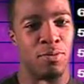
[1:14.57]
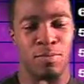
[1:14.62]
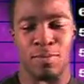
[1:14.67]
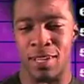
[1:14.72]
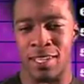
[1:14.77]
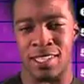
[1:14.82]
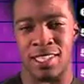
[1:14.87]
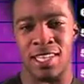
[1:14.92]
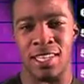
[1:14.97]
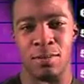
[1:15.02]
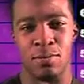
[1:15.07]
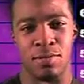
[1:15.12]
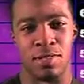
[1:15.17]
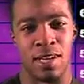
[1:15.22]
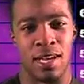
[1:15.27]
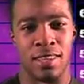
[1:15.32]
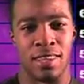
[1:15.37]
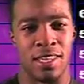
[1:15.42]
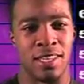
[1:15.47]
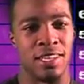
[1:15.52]
they said
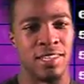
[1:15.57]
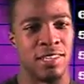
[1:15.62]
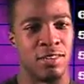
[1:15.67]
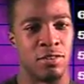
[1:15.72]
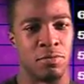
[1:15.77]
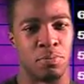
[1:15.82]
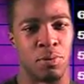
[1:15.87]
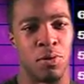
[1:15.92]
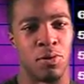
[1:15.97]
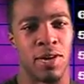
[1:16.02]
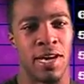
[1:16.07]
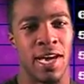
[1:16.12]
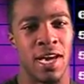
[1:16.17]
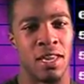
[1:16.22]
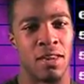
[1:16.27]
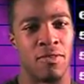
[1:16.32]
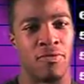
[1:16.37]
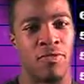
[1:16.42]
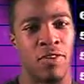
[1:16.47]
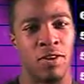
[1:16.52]
I think they said it was a broken
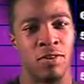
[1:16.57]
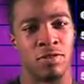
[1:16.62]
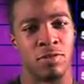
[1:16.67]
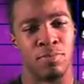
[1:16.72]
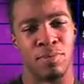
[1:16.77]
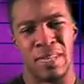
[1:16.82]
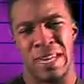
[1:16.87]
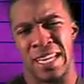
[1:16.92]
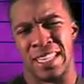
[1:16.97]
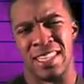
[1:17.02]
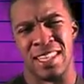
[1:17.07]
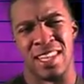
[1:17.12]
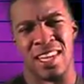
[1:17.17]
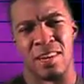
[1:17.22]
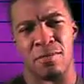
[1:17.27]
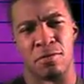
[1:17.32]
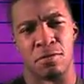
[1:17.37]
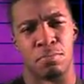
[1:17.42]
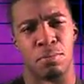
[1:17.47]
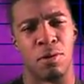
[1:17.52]
hand at first, but I didn't think
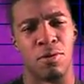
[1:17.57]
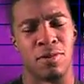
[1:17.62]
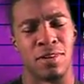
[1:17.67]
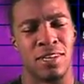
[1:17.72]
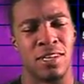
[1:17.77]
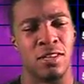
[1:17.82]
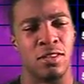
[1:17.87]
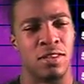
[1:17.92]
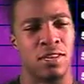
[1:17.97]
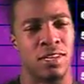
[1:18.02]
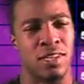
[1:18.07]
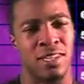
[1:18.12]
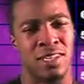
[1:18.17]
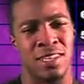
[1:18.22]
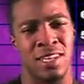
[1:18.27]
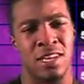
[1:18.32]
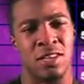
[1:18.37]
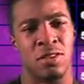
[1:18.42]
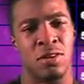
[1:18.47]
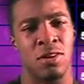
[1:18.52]
it was broken
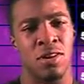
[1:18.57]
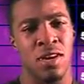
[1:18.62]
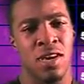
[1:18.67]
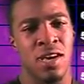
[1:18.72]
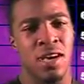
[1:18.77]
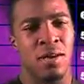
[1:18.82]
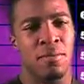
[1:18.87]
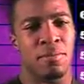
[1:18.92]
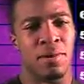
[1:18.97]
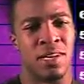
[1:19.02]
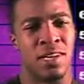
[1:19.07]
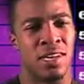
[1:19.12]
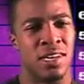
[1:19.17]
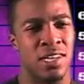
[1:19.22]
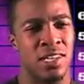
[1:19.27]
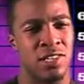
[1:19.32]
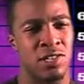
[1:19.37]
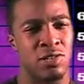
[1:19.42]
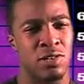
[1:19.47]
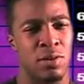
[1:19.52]
either.
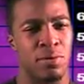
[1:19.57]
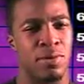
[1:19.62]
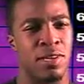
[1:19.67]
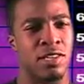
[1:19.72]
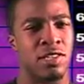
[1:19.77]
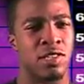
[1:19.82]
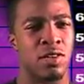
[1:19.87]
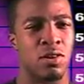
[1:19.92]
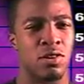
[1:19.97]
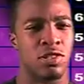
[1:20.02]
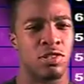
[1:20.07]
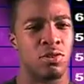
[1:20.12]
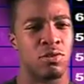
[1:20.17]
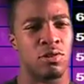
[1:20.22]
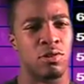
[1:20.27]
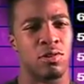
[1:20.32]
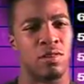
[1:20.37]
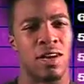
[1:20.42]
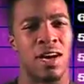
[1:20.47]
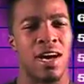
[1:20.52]
Because, when they start showing the
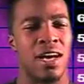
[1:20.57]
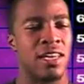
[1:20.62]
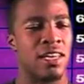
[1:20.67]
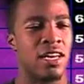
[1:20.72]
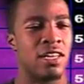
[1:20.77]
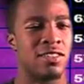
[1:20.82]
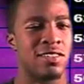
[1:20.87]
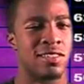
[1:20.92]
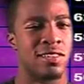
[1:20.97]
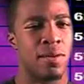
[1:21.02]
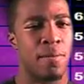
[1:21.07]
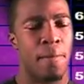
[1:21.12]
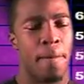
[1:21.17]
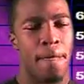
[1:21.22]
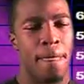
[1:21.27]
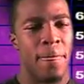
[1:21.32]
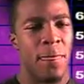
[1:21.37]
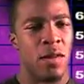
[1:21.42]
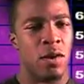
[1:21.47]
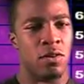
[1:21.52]
little highlights
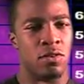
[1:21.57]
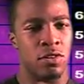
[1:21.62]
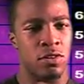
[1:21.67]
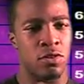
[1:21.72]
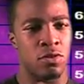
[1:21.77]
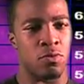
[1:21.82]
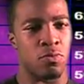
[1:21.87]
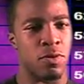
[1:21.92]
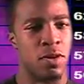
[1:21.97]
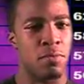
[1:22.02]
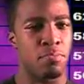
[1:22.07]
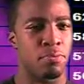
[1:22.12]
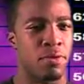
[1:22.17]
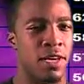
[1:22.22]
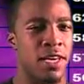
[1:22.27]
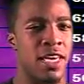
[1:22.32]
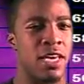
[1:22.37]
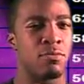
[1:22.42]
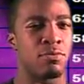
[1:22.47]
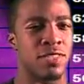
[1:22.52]
on the little
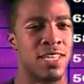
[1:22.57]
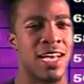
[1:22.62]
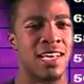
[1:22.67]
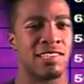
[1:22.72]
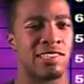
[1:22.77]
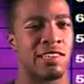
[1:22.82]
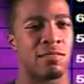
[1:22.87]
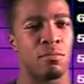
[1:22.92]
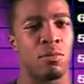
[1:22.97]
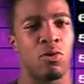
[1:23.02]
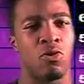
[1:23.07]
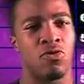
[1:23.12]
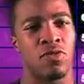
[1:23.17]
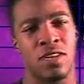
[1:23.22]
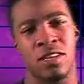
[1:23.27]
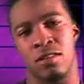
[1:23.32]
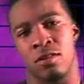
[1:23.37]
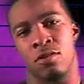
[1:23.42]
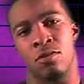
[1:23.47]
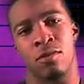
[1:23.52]
replay, he was actually
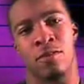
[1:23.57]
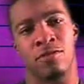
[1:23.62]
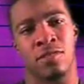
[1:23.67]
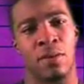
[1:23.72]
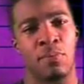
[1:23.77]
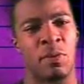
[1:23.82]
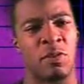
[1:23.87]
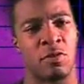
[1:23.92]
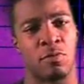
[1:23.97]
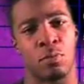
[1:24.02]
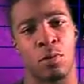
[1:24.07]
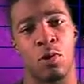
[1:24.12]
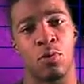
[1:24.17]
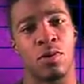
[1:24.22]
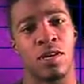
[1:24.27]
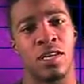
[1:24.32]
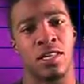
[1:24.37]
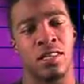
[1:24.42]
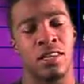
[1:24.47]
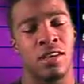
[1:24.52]
moving. If something's
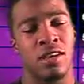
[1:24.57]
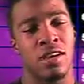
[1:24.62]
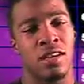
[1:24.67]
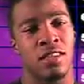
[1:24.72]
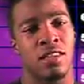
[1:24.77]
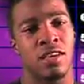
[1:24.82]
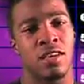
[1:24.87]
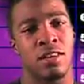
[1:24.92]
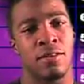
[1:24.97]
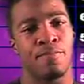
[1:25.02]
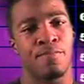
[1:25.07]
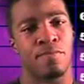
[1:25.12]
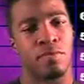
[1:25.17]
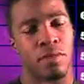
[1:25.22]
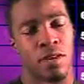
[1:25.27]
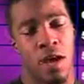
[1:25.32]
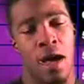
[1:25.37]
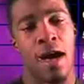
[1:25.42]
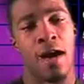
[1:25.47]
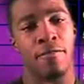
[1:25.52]
broken, then
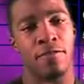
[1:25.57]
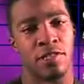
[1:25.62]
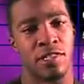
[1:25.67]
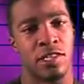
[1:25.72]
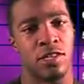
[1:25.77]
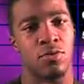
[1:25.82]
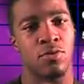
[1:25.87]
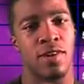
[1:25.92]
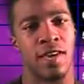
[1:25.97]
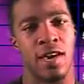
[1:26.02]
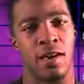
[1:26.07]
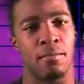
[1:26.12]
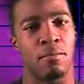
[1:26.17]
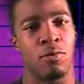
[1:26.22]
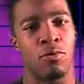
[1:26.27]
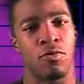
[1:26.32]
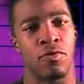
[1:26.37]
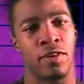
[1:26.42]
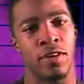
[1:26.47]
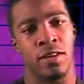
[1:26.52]
obviously you can't
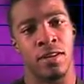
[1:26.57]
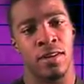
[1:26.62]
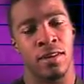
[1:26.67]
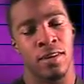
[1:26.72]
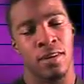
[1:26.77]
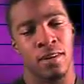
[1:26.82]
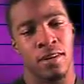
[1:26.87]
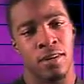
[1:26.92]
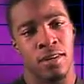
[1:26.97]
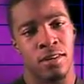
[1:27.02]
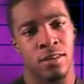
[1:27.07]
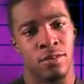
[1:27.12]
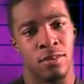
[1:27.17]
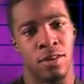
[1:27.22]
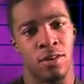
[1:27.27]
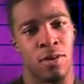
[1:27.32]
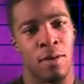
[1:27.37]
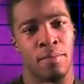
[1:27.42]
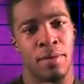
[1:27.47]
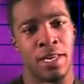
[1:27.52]
move it.
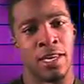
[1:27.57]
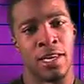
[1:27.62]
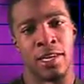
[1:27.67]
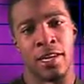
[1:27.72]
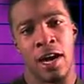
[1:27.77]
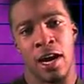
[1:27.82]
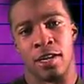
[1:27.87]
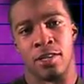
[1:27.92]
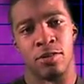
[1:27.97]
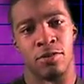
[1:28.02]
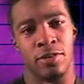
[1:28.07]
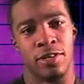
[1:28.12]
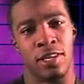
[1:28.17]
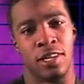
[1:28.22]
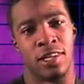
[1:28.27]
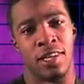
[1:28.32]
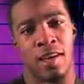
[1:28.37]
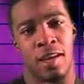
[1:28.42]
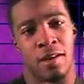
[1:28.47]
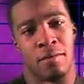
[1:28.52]
I'm not a doctor or
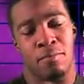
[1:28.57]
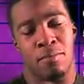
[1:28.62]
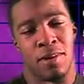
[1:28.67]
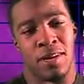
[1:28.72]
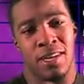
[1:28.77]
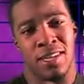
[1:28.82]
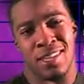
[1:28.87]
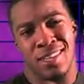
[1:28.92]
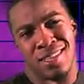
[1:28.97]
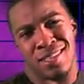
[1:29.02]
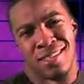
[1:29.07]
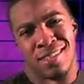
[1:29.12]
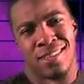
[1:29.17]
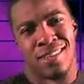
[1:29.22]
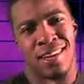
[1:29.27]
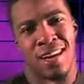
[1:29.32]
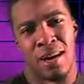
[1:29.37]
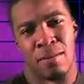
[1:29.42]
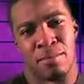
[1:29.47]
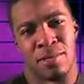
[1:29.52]
anything, but in
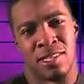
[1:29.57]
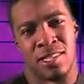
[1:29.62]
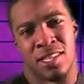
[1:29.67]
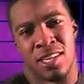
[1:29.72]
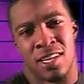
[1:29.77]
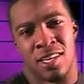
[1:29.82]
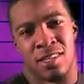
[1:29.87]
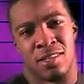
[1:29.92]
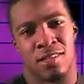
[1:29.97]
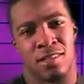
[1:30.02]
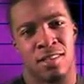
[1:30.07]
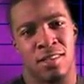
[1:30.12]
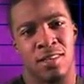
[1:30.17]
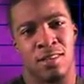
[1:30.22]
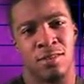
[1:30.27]
common sense,